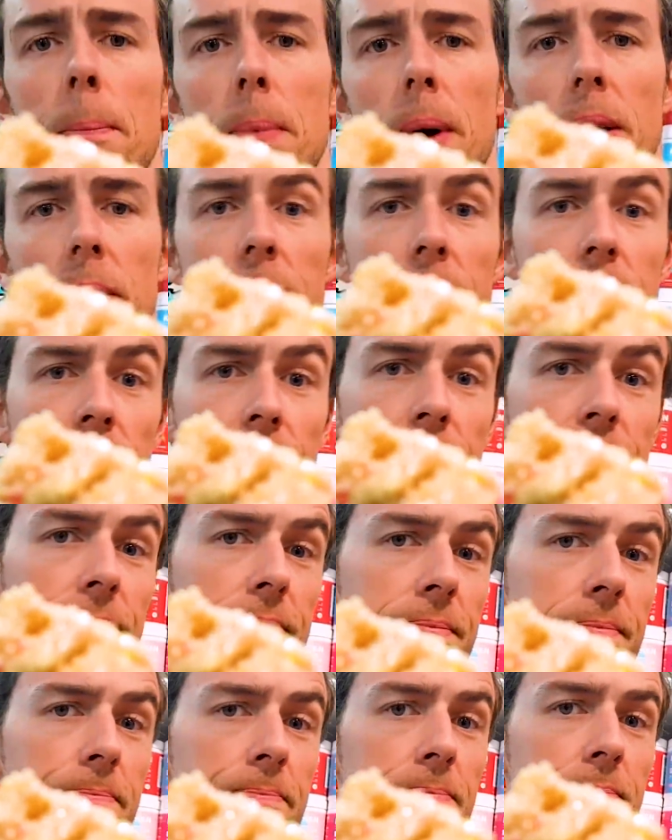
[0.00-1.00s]
but
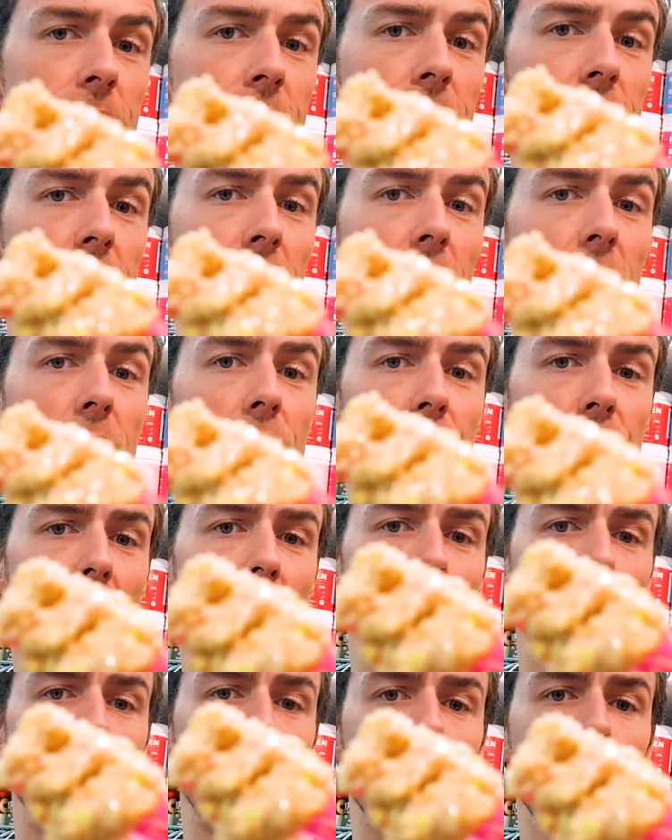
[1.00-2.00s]
how's that
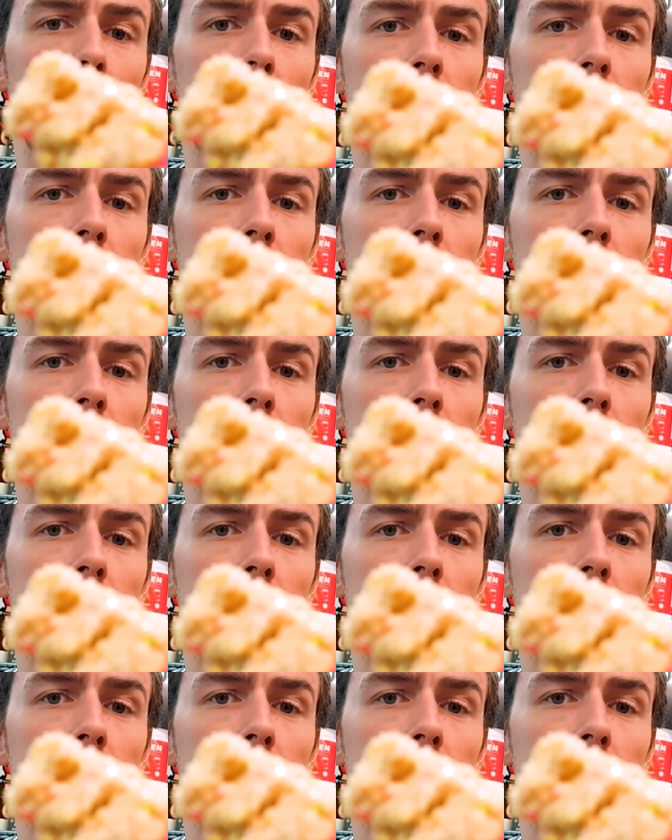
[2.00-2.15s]
look?